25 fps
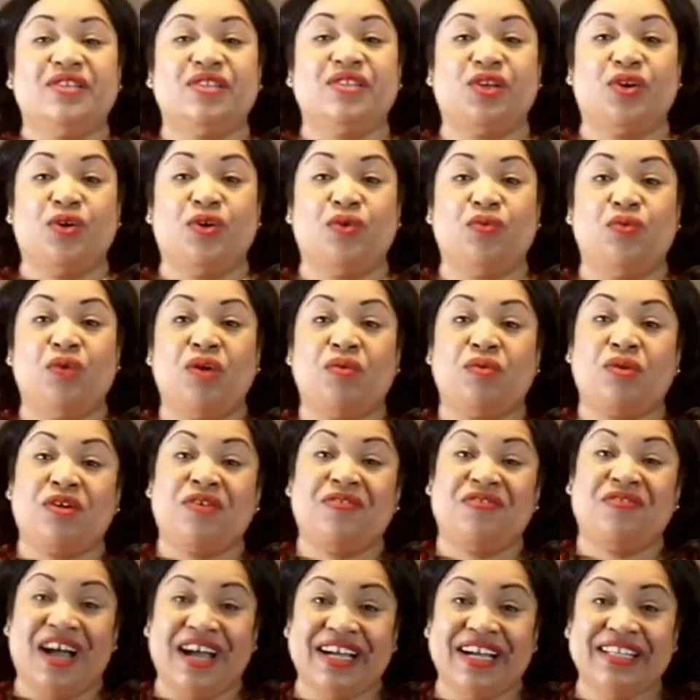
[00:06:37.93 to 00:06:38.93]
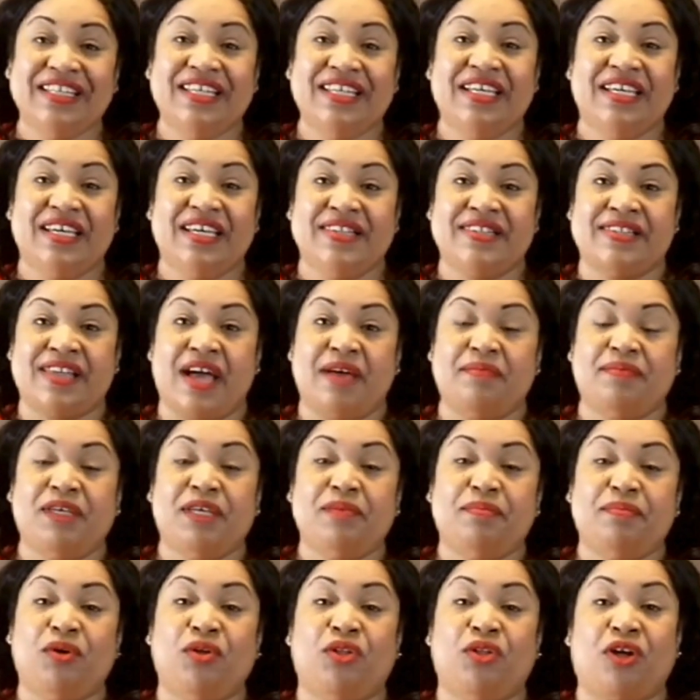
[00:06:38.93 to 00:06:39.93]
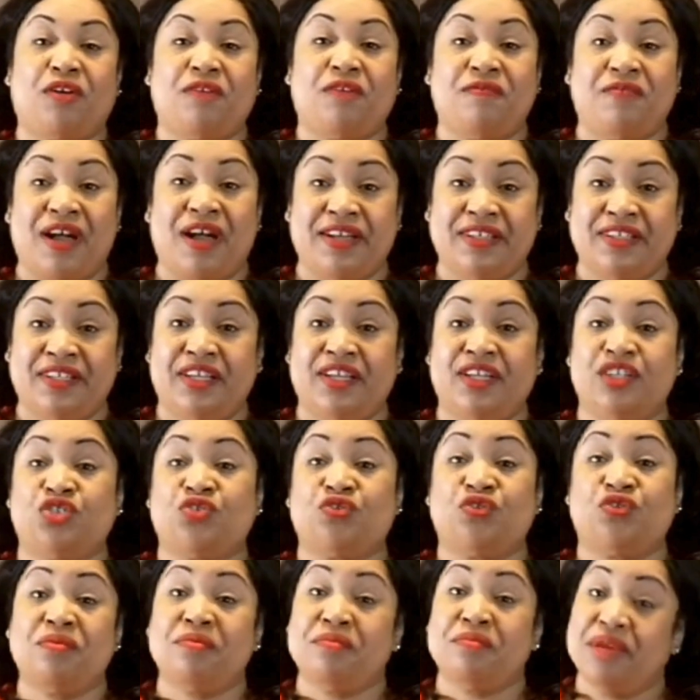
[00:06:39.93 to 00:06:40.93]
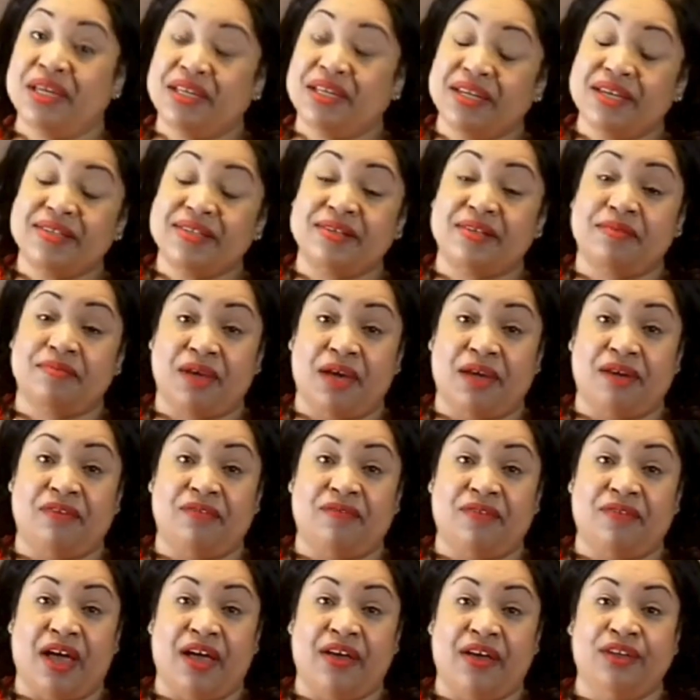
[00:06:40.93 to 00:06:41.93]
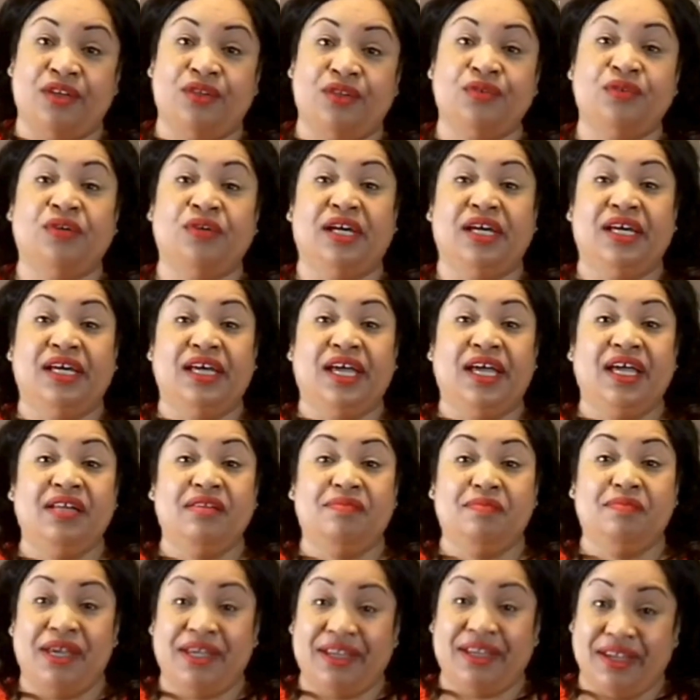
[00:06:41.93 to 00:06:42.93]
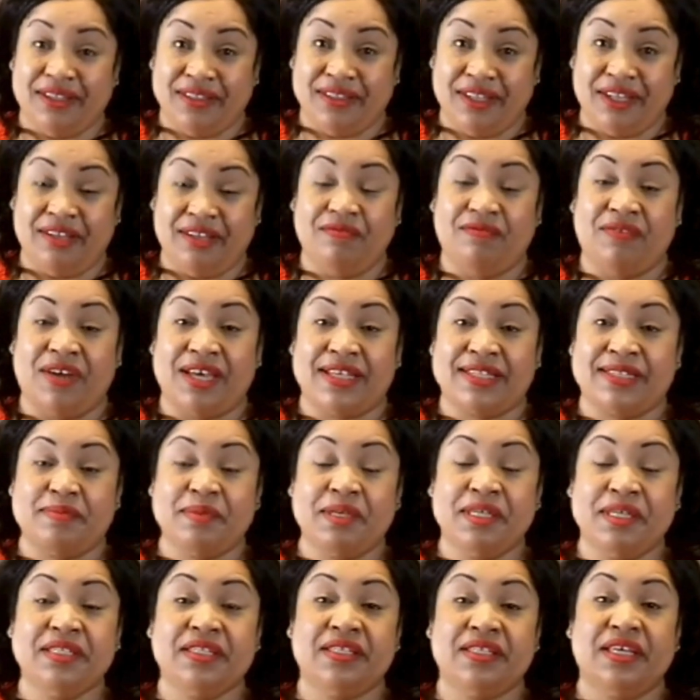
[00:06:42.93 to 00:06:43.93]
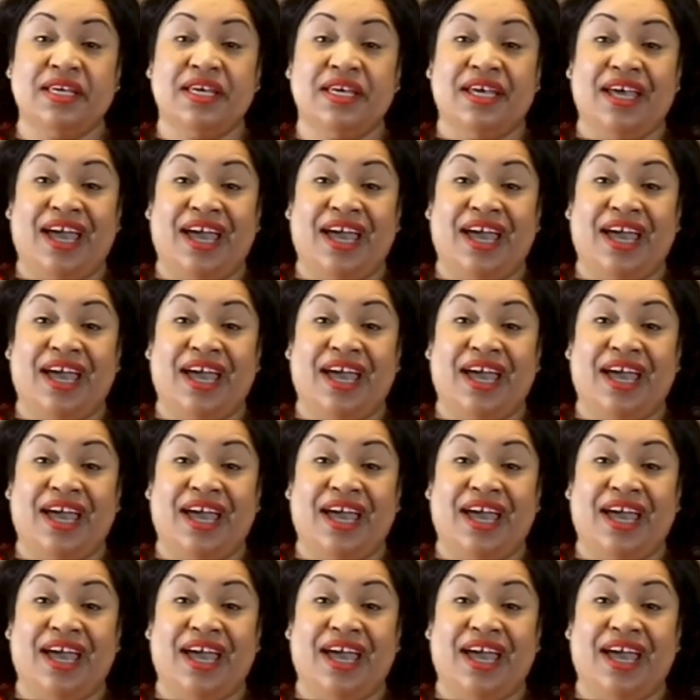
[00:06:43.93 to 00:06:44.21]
So what we're finding is that people are finding a tremendous amount of value in making the investment,